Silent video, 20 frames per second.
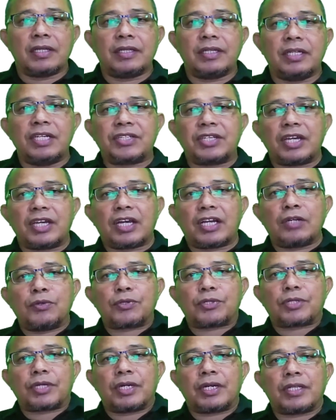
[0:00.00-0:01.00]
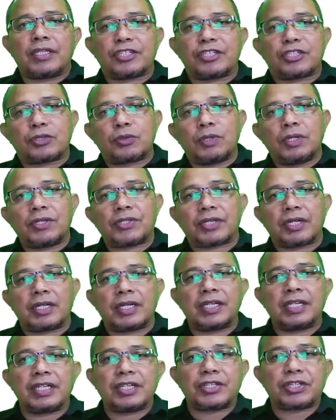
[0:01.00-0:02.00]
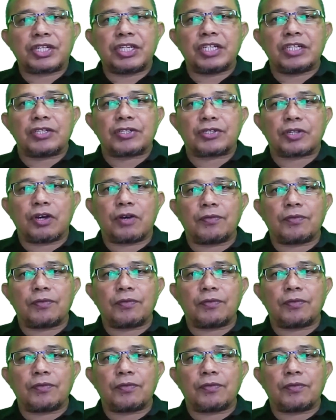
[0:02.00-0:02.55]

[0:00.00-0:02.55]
This includes the students' learning skills